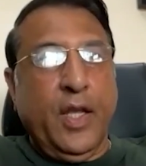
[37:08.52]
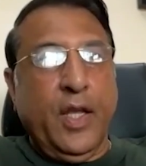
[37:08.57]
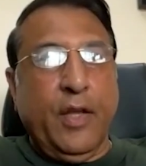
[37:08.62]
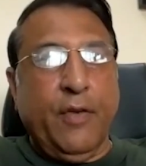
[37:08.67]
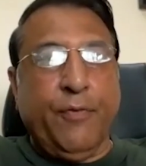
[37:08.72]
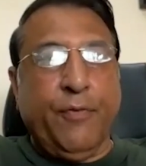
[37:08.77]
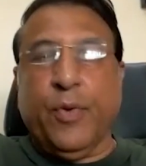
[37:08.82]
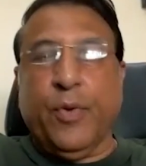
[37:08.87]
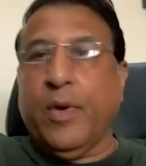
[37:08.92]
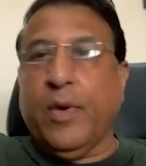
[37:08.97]

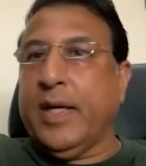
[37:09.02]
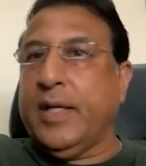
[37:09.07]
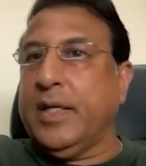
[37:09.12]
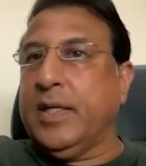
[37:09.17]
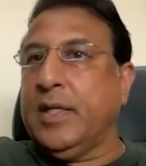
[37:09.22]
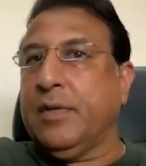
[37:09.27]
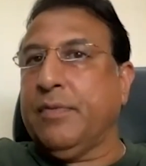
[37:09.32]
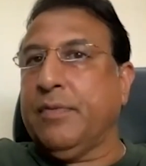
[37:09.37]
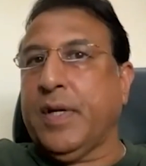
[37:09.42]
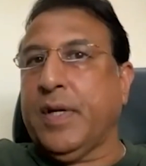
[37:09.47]
If you
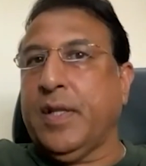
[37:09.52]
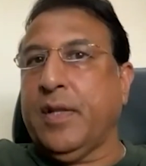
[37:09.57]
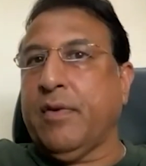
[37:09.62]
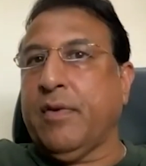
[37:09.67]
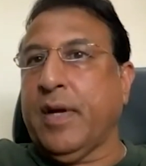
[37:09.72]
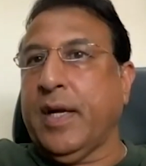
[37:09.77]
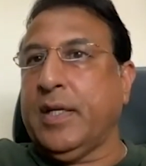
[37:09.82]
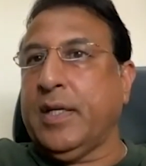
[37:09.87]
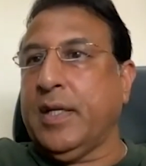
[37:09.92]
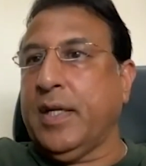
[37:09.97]
identify the
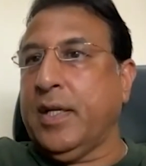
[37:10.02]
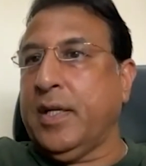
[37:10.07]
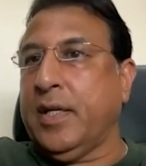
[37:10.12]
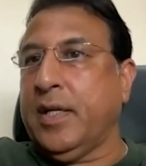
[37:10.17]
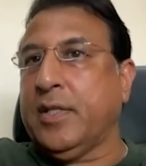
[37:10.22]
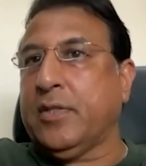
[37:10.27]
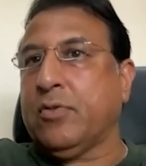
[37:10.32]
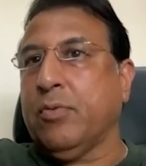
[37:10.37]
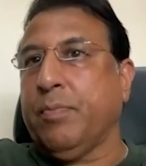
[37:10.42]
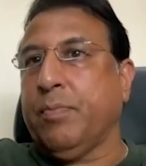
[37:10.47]
right
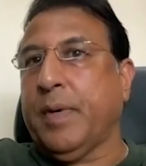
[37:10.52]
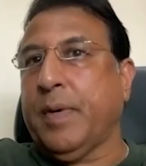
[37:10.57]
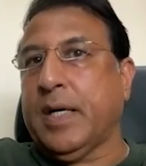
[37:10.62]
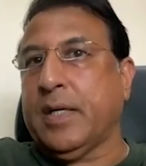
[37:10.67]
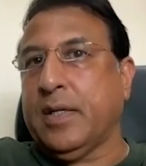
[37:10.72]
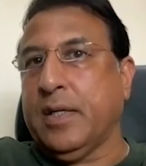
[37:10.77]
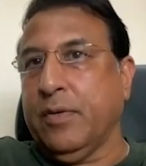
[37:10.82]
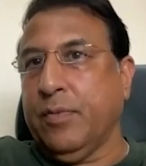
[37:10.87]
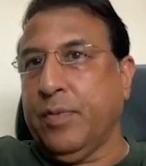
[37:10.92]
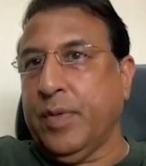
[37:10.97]
areas to
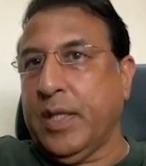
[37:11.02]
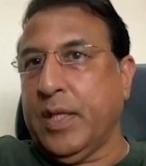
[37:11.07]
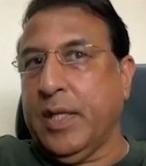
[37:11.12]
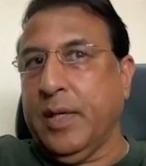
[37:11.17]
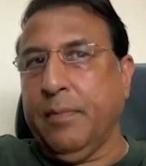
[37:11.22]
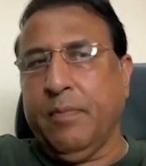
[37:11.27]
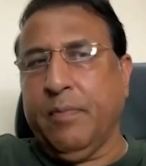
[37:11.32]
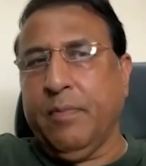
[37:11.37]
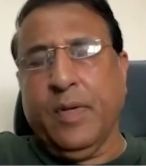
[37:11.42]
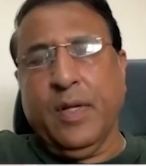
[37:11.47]
partner with
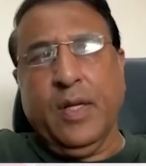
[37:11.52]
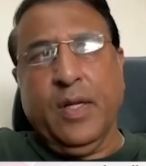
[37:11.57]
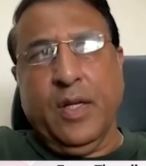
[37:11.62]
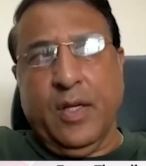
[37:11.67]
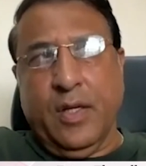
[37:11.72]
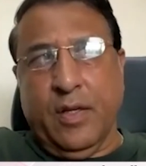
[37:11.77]
them,